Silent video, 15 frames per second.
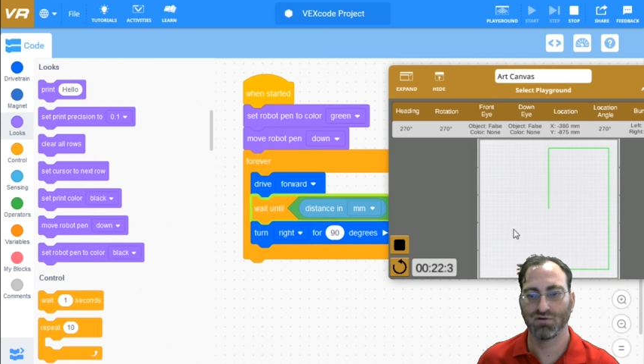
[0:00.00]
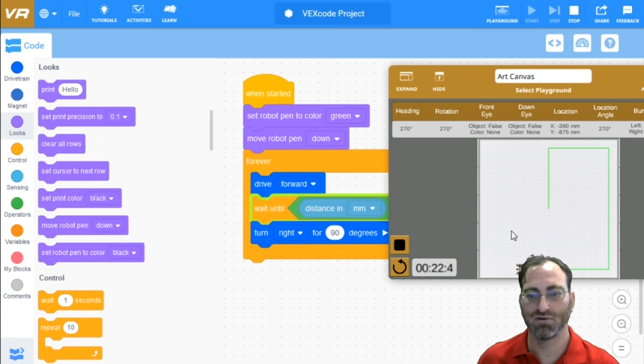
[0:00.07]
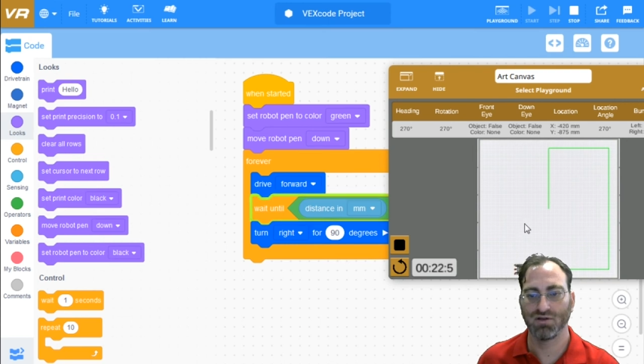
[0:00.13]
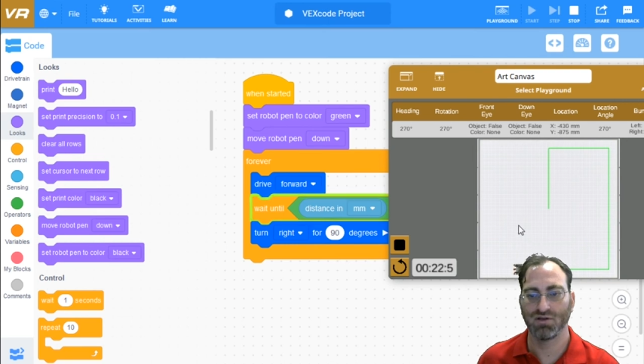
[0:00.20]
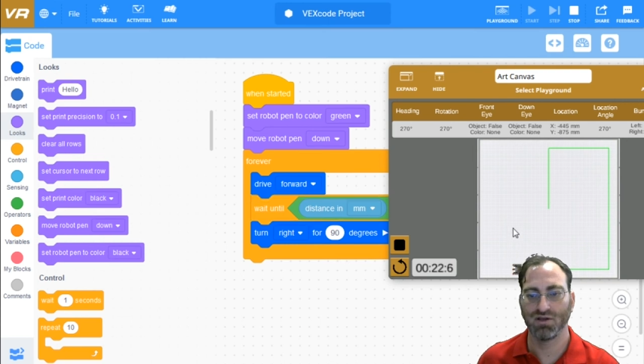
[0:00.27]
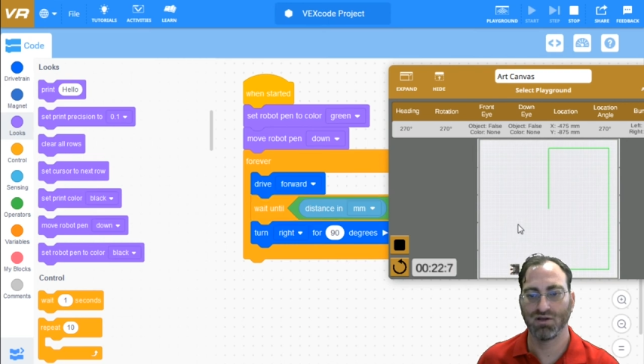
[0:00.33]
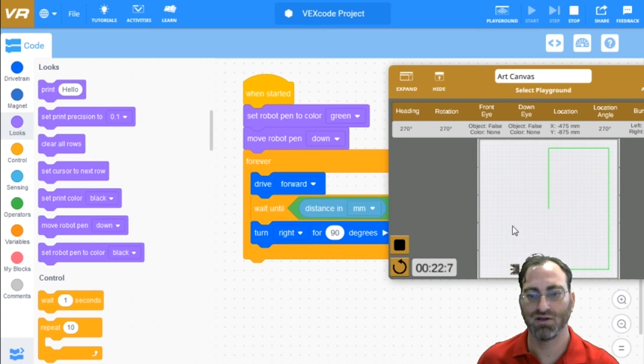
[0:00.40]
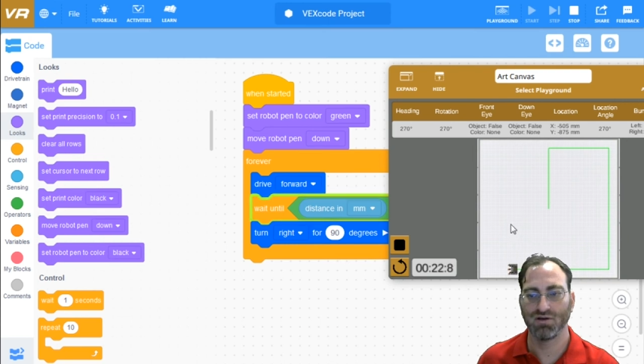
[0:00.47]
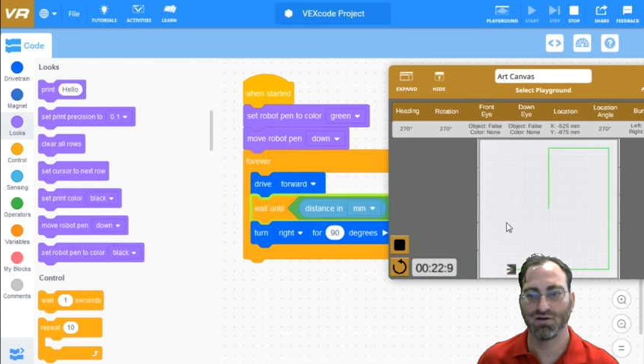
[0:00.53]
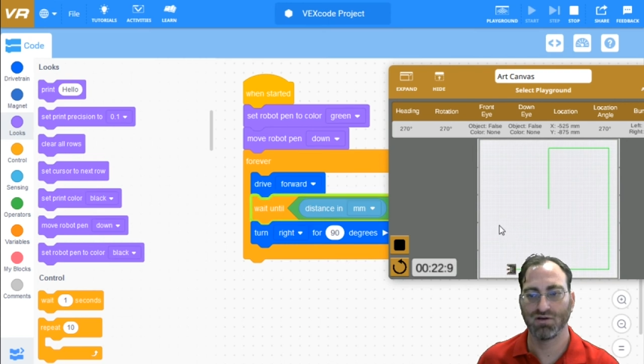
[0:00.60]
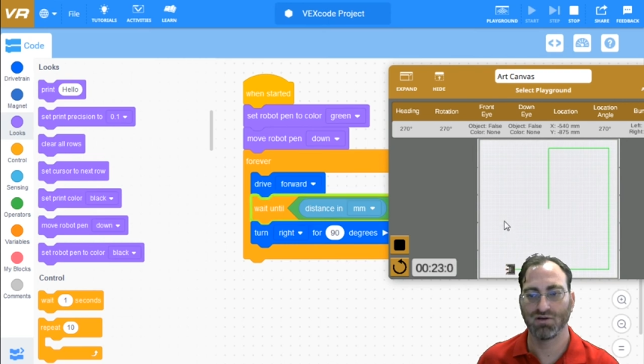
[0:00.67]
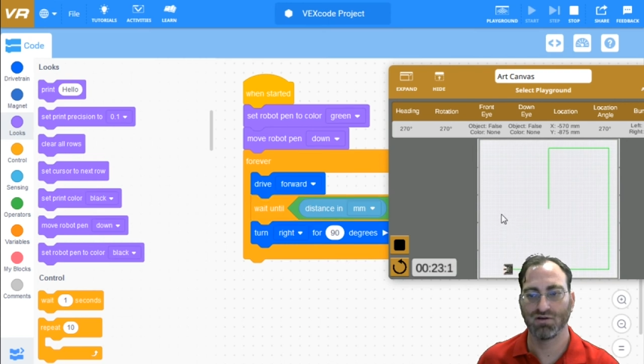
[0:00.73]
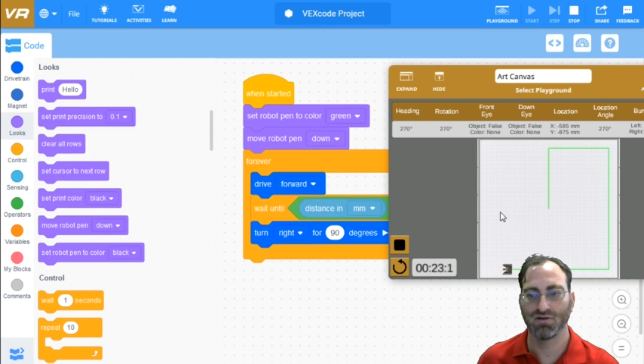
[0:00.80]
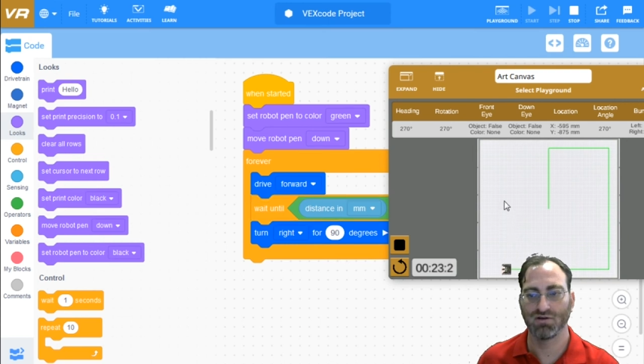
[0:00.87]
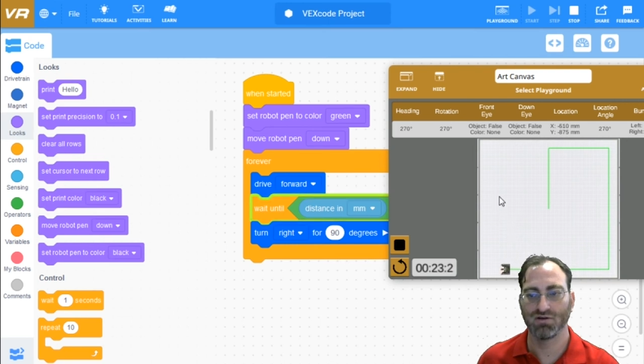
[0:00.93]
or
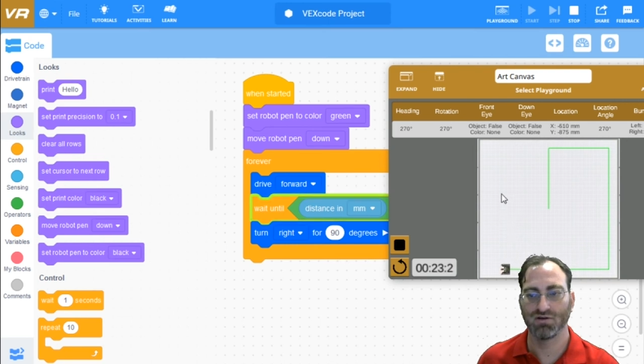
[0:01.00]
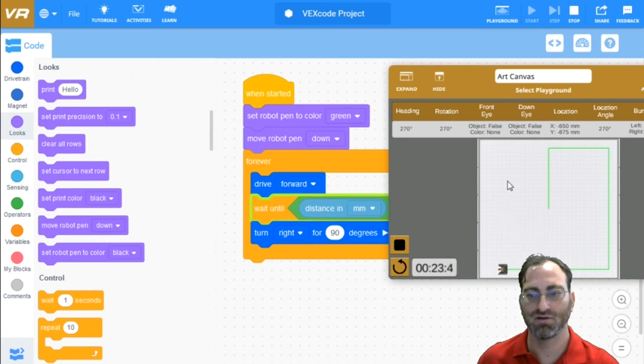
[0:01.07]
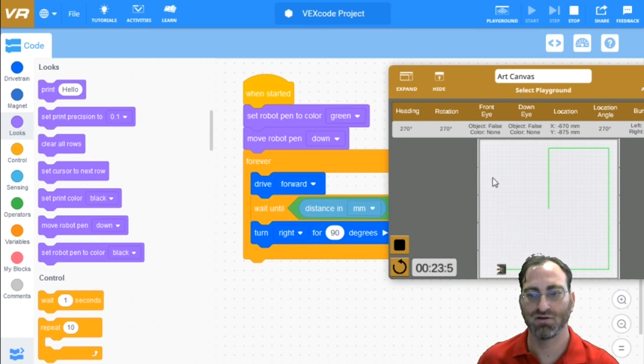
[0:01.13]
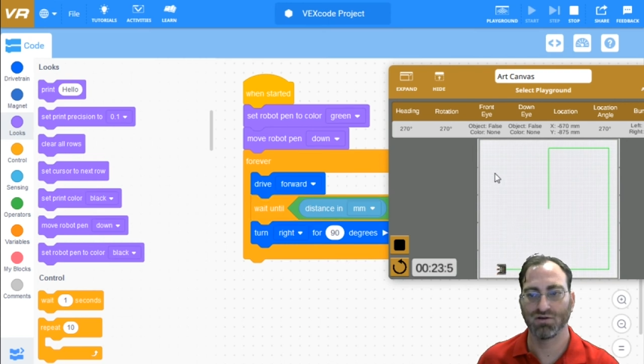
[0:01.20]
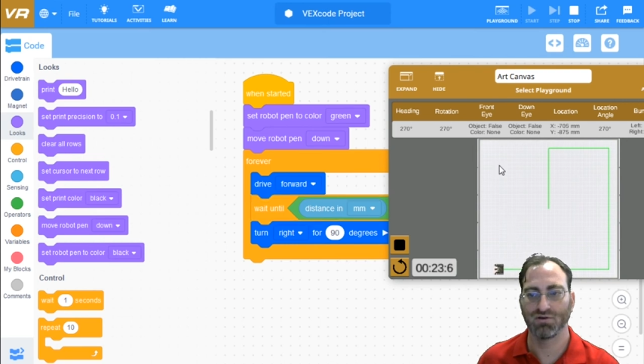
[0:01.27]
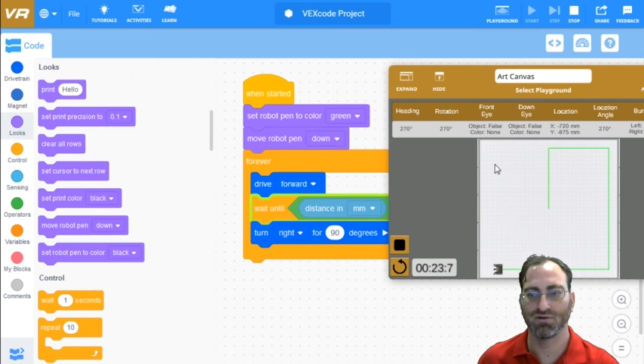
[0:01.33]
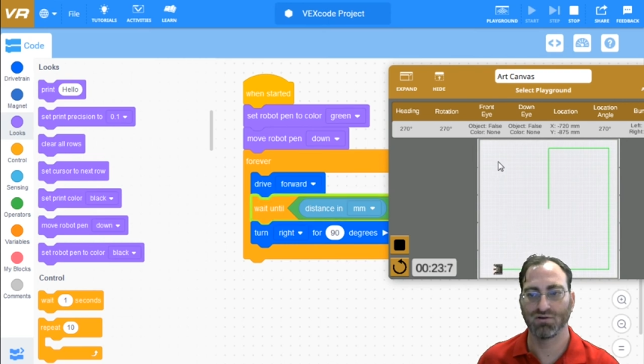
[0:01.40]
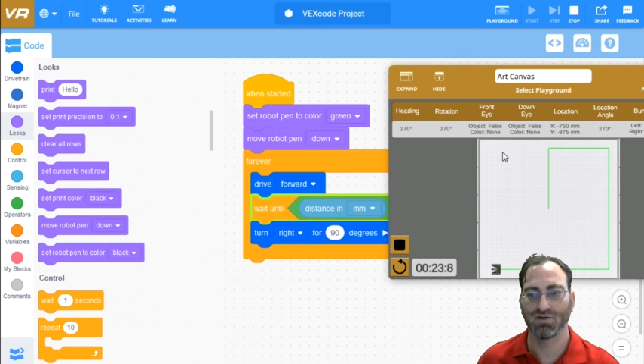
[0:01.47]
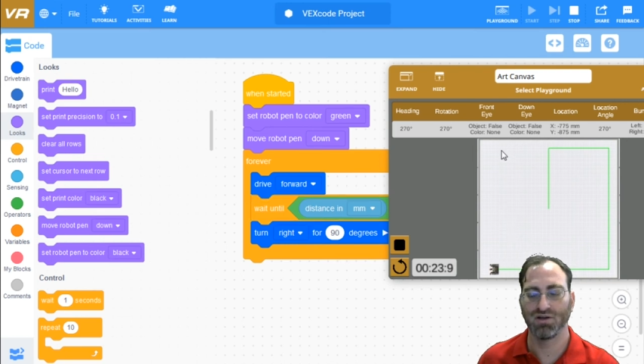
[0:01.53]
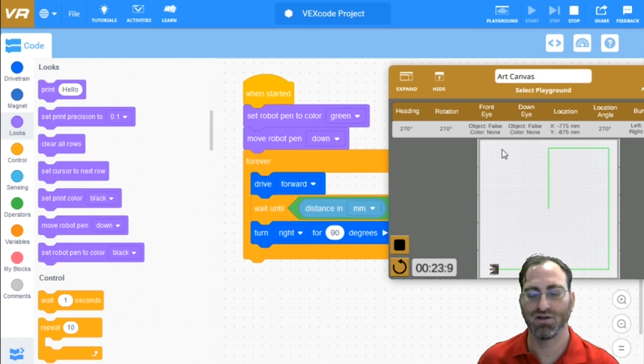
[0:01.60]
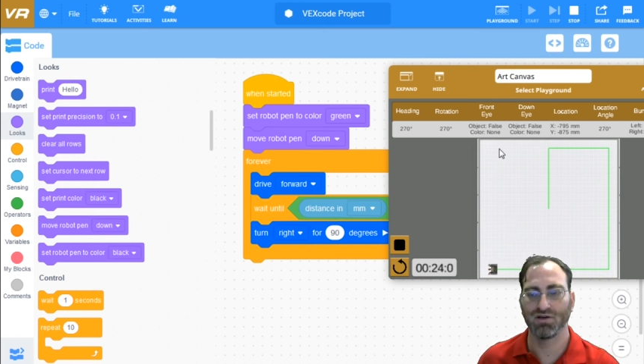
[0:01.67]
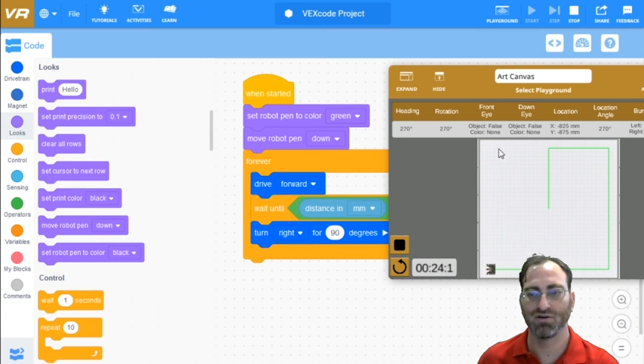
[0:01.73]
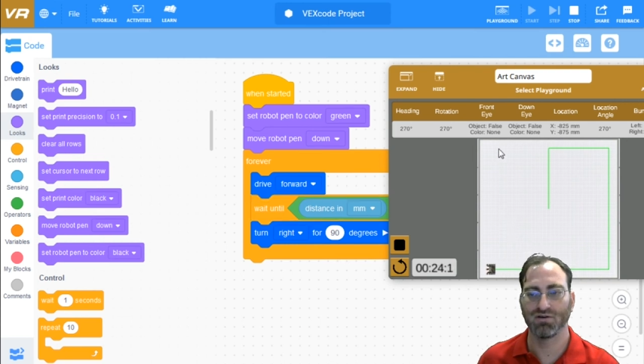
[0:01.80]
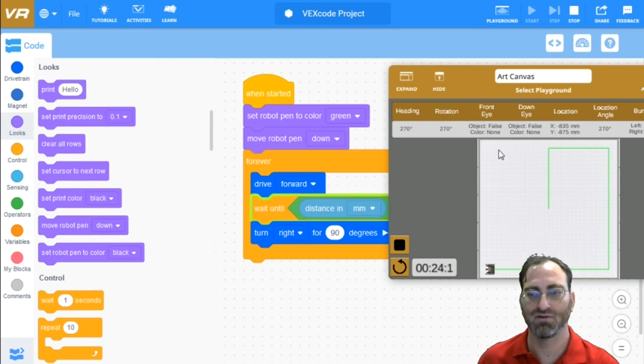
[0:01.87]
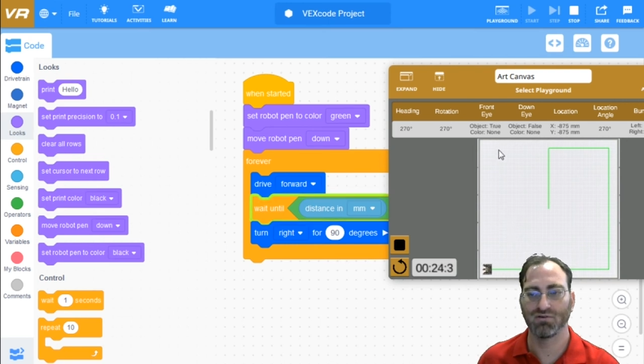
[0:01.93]
here, or
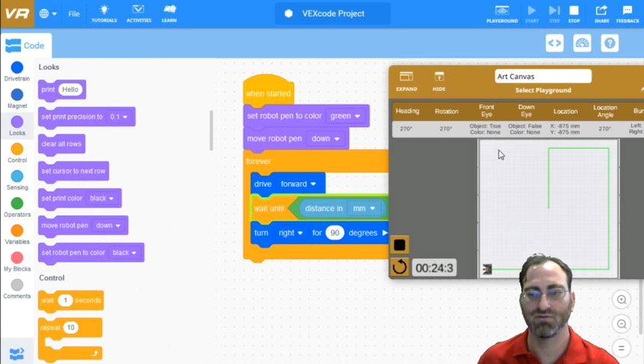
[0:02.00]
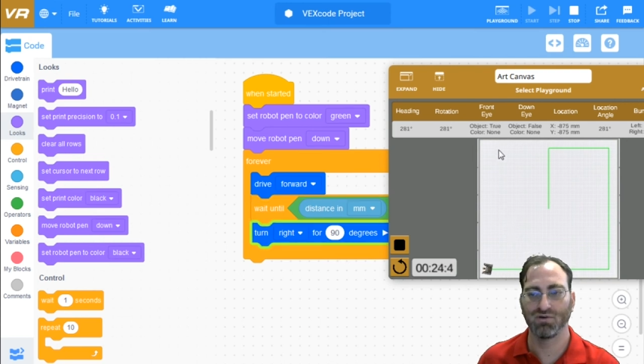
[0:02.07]
here.